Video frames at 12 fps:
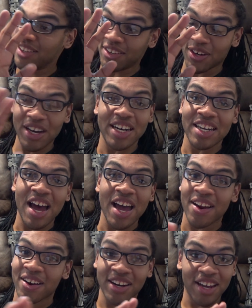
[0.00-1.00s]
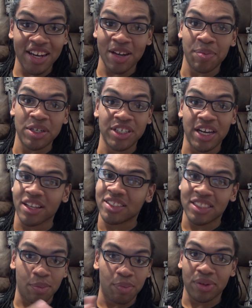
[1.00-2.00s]
You're gonna die or you're gonna end up in jail.
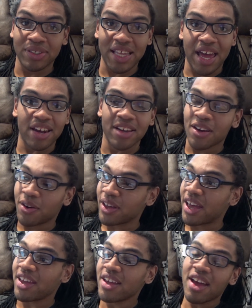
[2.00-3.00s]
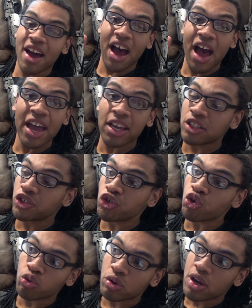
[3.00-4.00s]
It's simple as that. Okay? I can
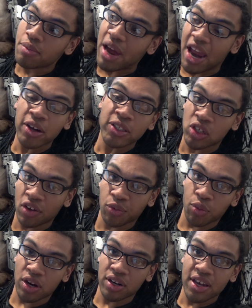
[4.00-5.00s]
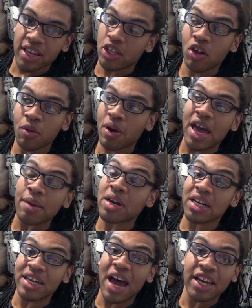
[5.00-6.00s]
shoot my airsoft one. And the only way I'm
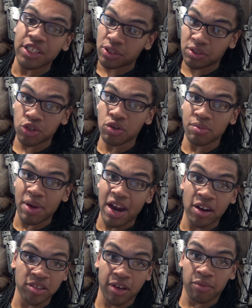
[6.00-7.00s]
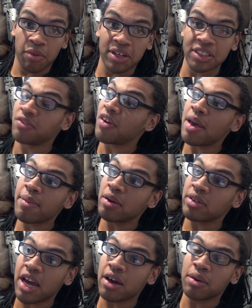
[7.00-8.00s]
gonna die shooting my airsoft one is if I'm
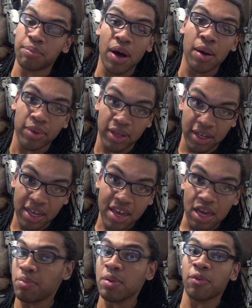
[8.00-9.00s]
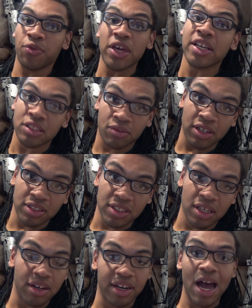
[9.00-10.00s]
out down in public and people think it's a real
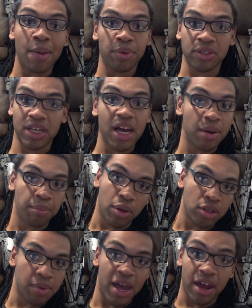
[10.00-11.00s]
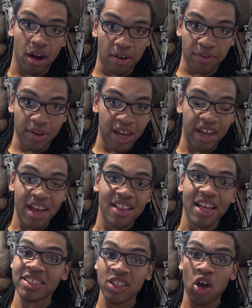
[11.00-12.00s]
steel and a cop pulls a gun and blows my head off. Okay?
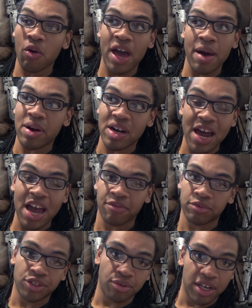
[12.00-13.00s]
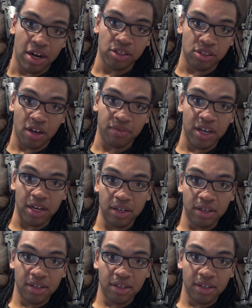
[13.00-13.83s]
That's the only way I'm gonna die from shooting an airsoft gun.